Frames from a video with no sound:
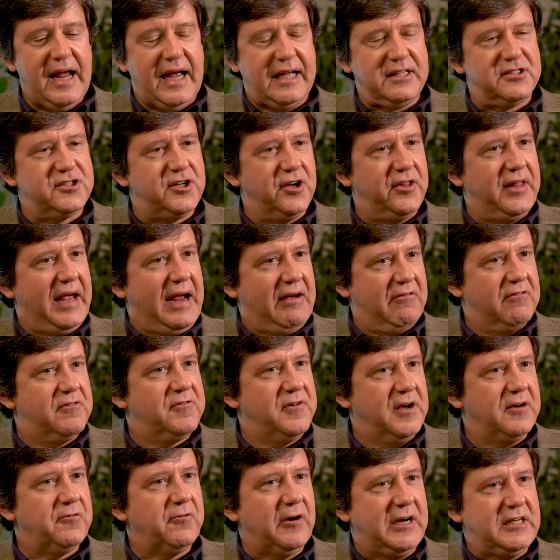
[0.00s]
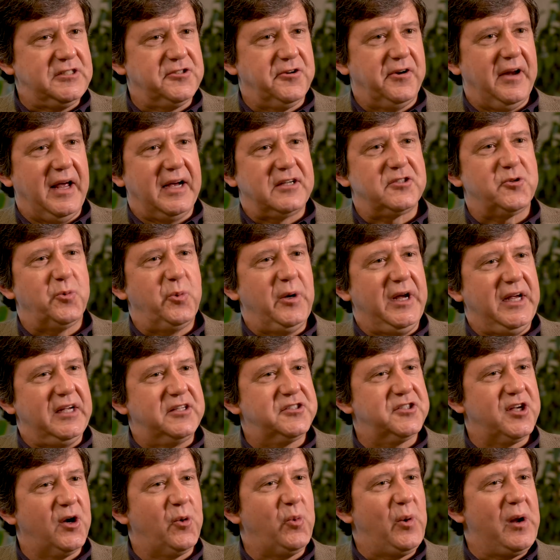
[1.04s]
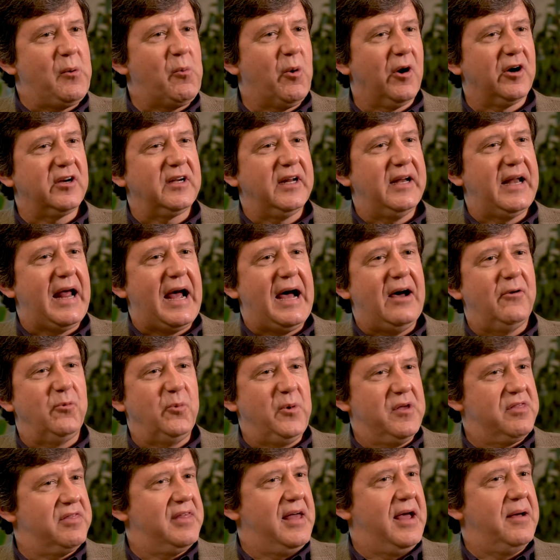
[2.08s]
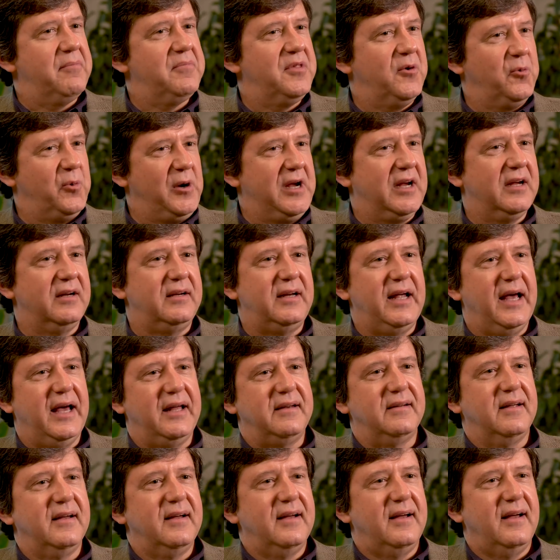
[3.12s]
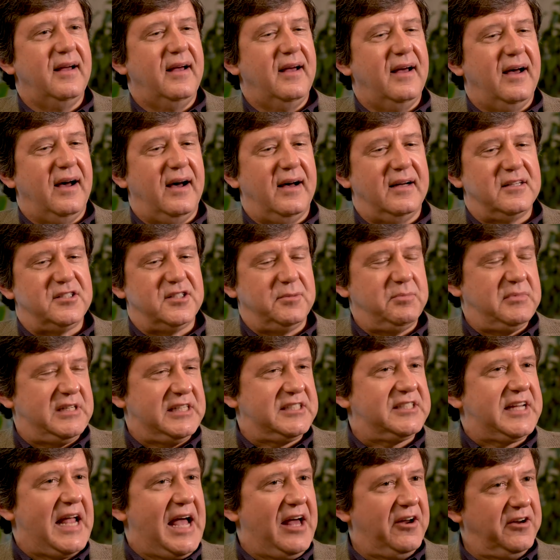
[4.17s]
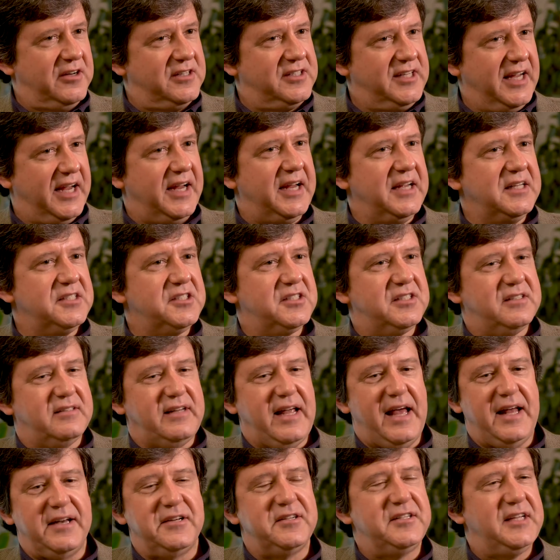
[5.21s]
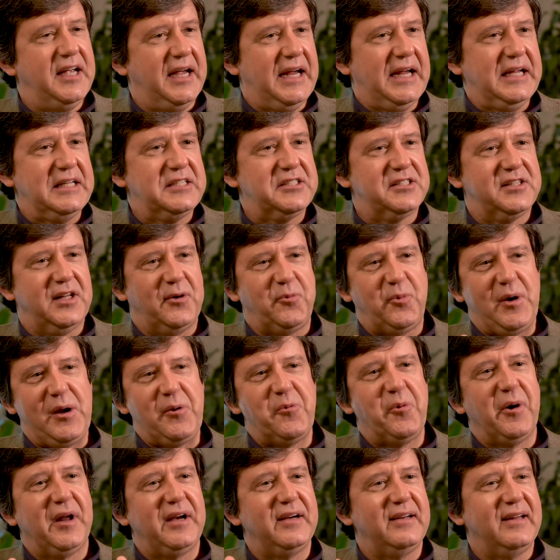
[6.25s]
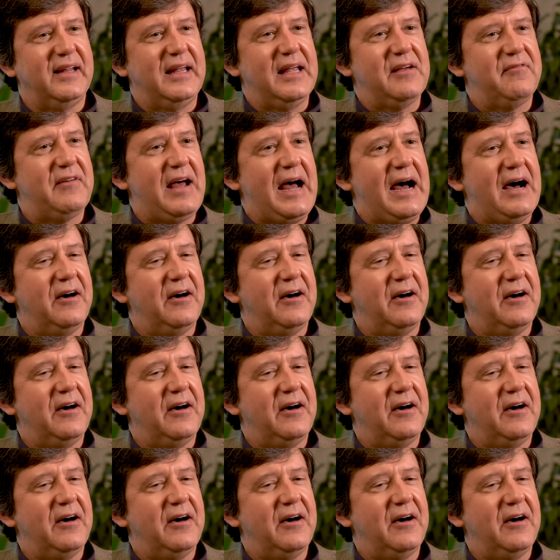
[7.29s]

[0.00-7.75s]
and so they have a fundraiser next week. So we worked it out with them that we could get some discounted tickets, 10 tickets that we wanted to give